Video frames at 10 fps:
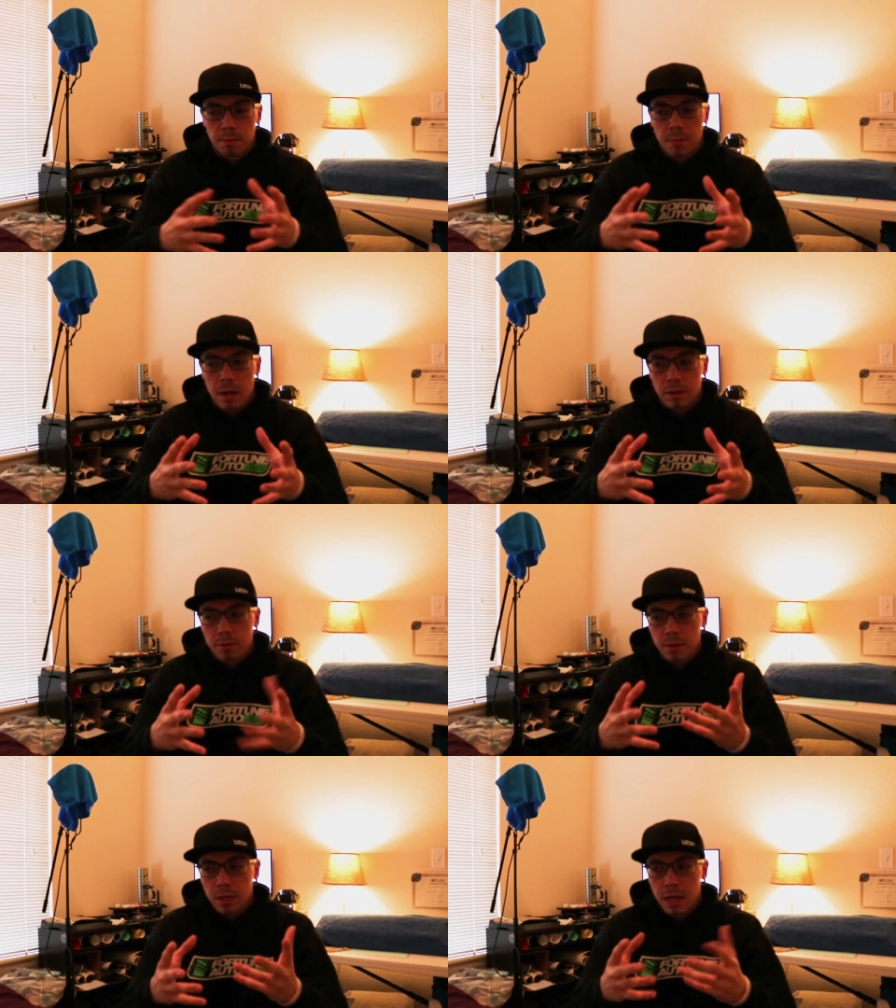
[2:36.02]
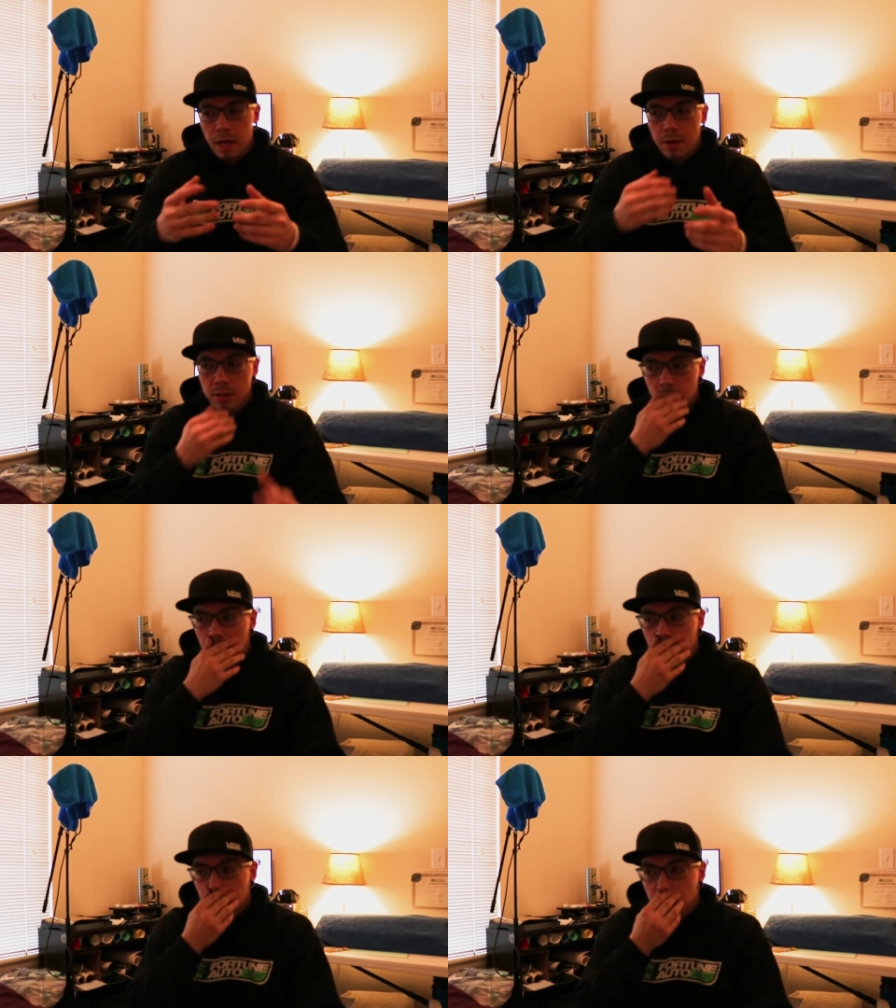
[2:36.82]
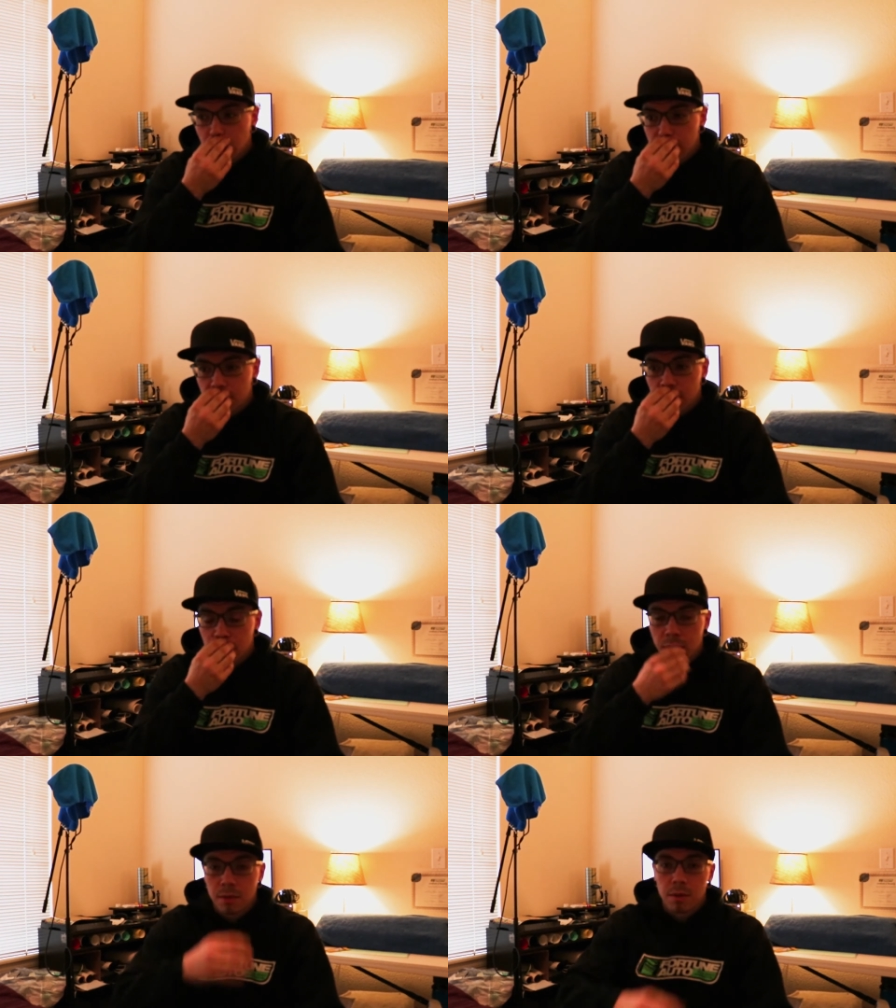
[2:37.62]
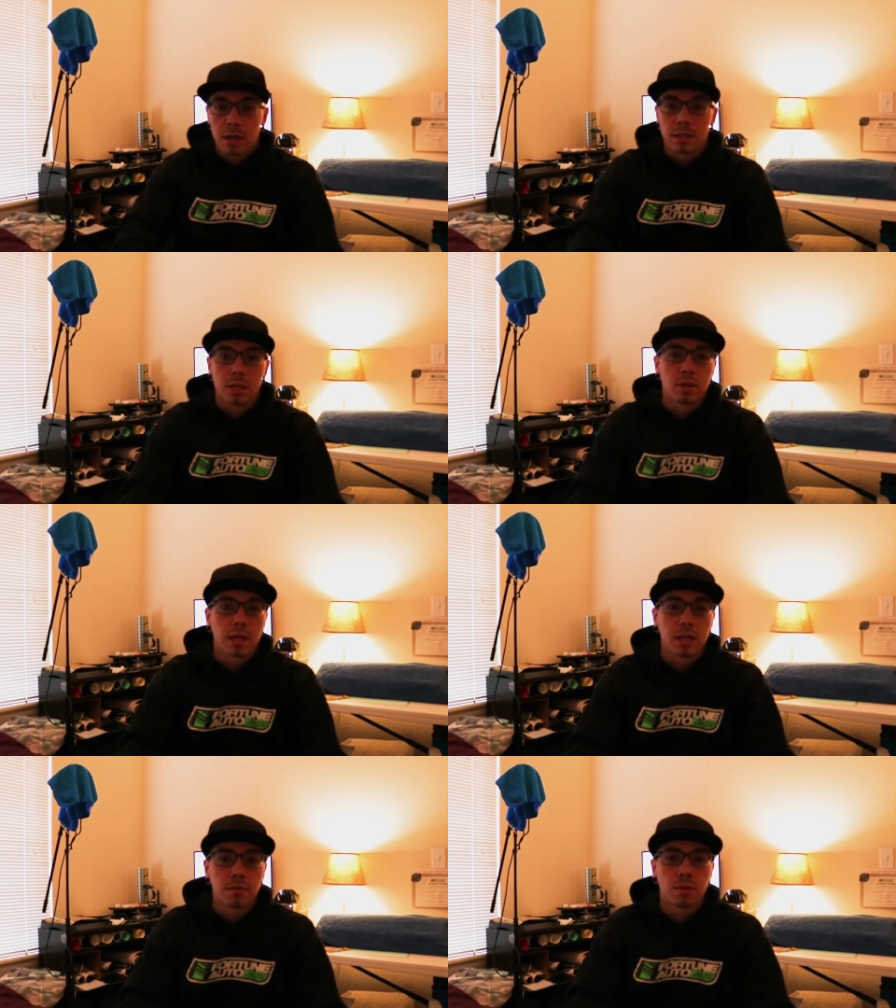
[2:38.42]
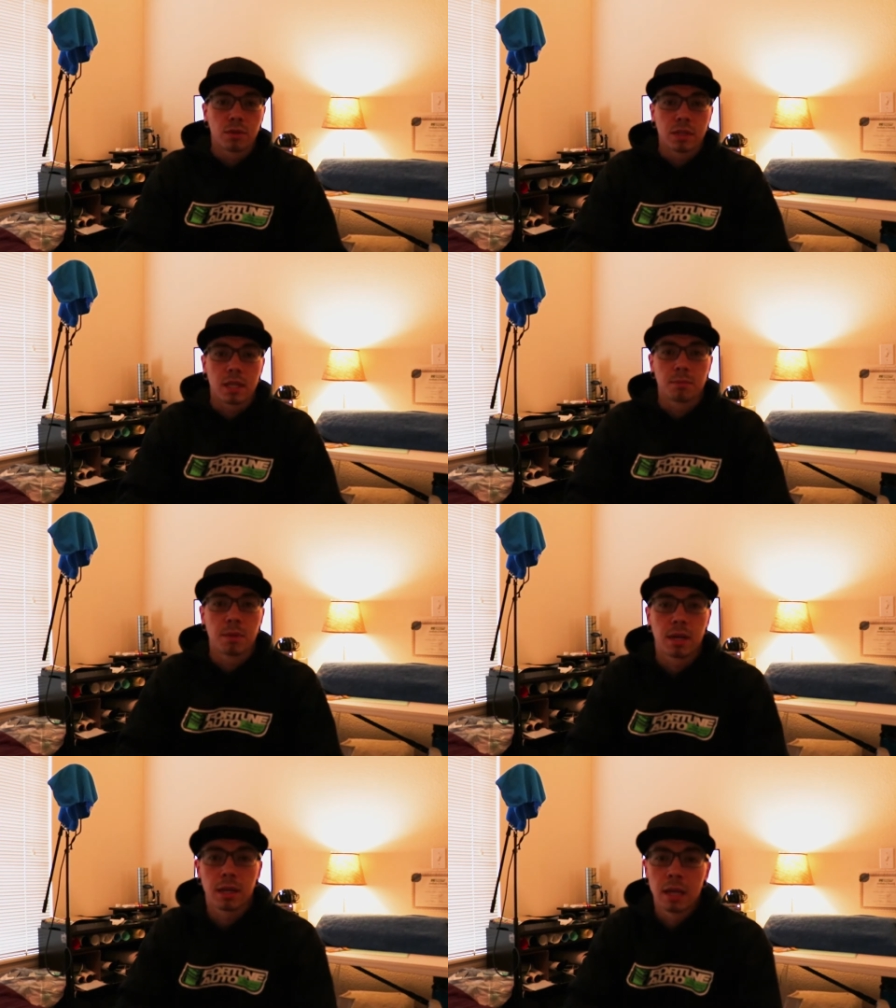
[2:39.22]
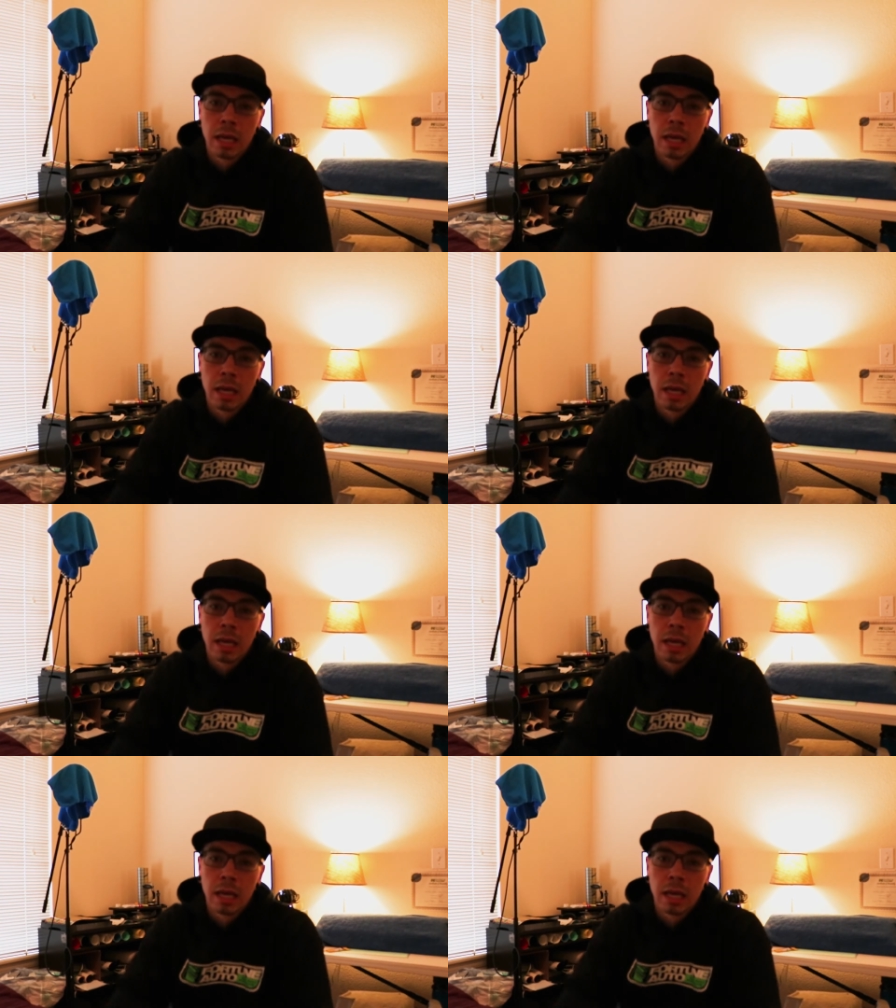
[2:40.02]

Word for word: what kind of I was looking for as far as money wise. I tried to get a full-size bike.